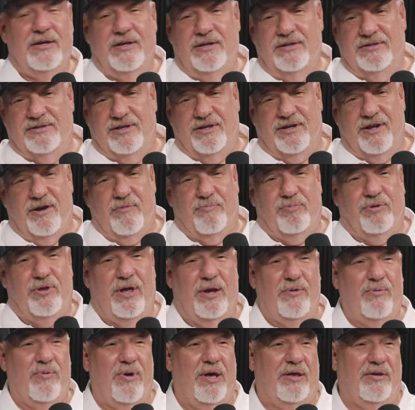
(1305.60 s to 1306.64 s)
Yep. Is he gonna
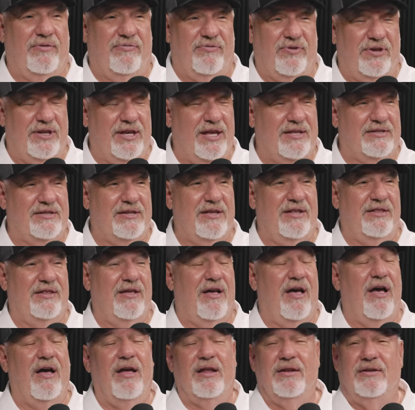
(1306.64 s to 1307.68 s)
play well if he gets in
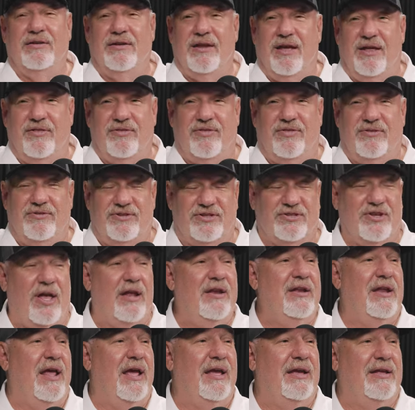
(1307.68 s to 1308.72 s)
the hunt on
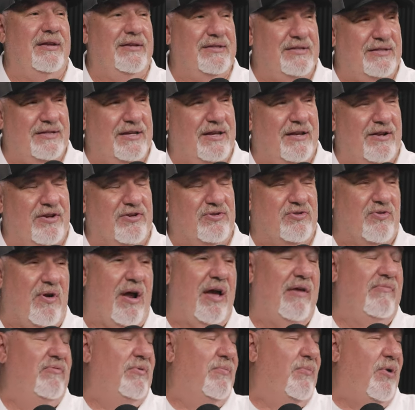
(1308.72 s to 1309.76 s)
Sunday? And is he gonna
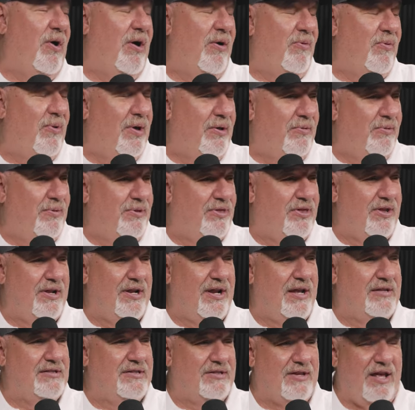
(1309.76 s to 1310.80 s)
drive the ball well with
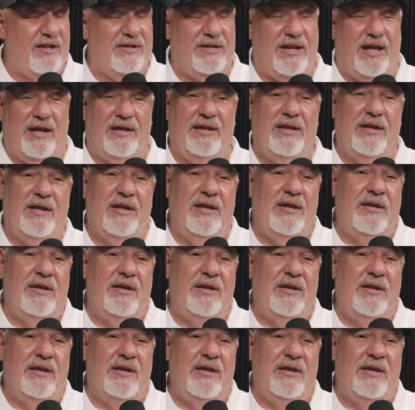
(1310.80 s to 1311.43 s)
it on Sunday?